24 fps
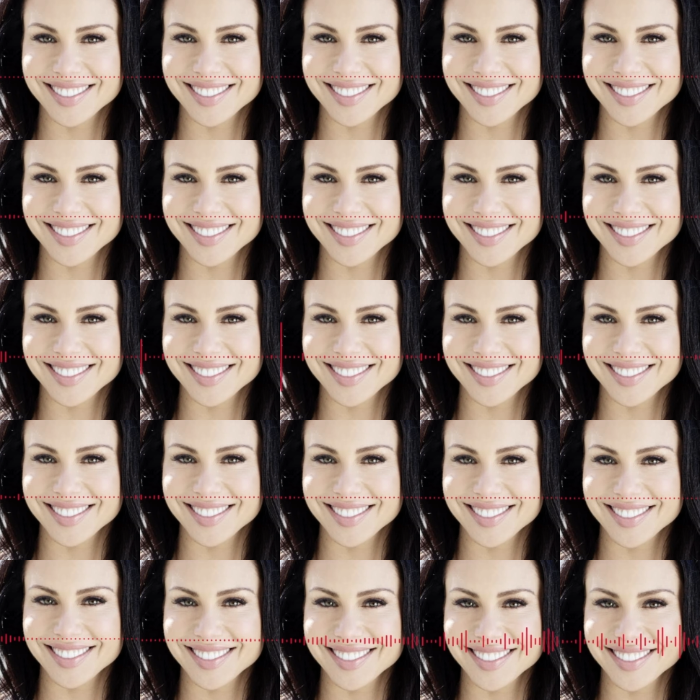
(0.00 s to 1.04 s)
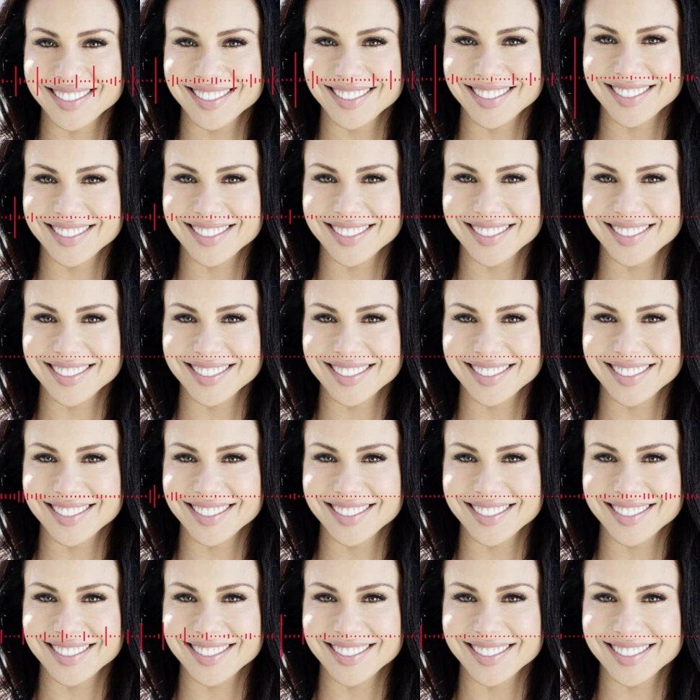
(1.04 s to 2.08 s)
2 years of
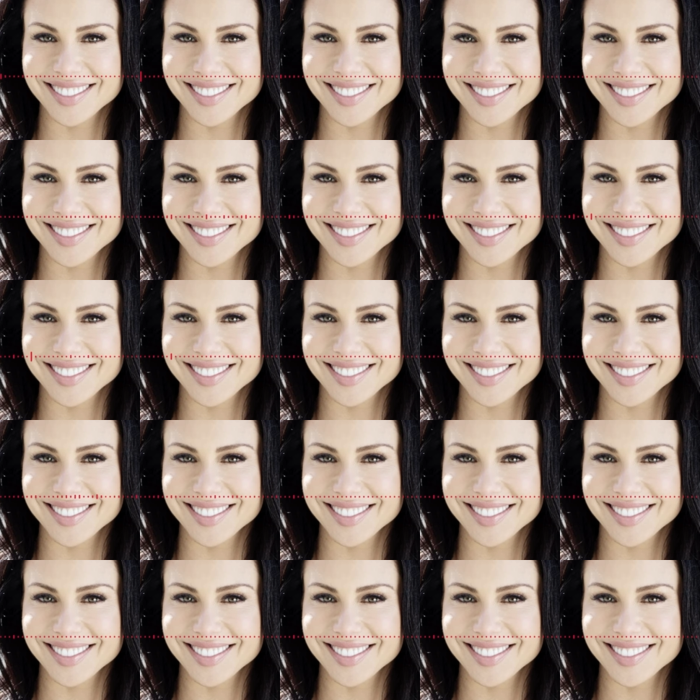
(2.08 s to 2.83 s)
psychiatry training,